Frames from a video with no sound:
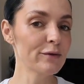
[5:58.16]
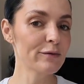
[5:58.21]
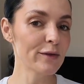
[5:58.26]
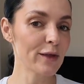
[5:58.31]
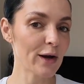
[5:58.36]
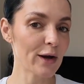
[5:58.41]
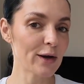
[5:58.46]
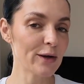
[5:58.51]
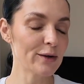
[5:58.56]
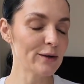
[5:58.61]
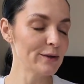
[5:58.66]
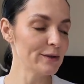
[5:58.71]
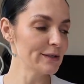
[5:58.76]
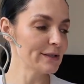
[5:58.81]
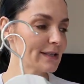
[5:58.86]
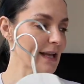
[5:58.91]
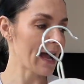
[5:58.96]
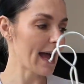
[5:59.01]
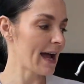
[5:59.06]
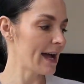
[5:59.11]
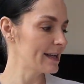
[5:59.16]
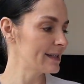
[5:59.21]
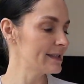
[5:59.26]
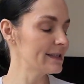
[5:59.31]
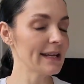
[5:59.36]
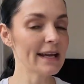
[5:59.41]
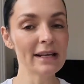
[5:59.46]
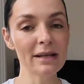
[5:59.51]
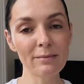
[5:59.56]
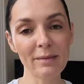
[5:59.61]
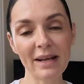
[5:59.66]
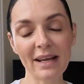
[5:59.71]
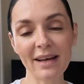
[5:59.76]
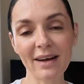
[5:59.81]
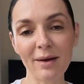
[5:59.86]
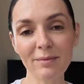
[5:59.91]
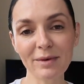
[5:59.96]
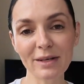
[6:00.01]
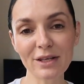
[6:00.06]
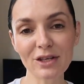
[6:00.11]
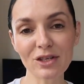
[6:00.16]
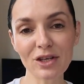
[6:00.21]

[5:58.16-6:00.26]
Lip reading: of those. And in a minute, I'm going to